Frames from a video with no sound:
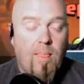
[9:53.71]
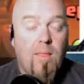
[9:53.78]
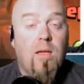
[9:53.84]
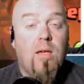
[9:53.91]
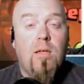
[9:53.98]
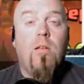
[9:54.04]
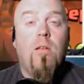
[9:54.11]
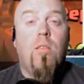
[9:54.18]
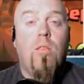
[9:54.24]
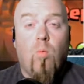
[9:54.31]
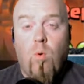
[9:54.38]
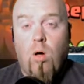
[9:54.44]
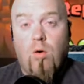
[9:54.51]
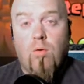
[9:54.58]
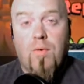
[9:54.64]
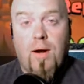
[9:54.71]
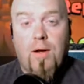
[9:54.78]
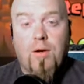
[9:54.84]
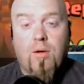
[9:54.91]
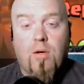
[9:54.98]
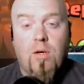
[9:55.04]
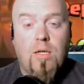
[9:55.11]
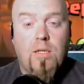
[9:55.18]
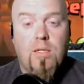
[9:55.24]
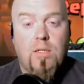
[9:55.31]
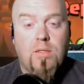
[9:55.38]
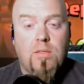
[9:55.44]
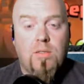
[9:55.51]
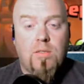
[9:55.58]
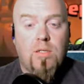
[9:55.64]
in the Wall Wrecker
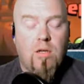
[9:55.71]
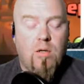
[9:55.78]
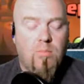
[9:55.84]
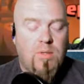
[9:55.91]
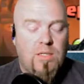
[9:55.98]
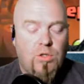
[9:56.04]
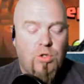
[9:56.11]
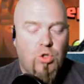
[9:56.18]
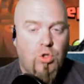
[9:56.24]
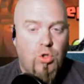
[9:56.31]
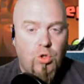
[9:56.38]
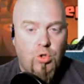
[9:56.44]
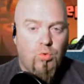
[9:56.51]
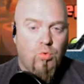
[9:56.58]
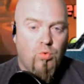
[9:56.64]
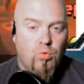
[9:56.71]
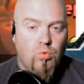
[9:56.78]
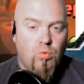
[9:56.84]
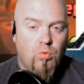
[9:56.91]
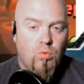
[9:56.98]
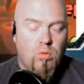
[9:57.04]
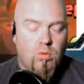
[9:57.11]
is going to be 2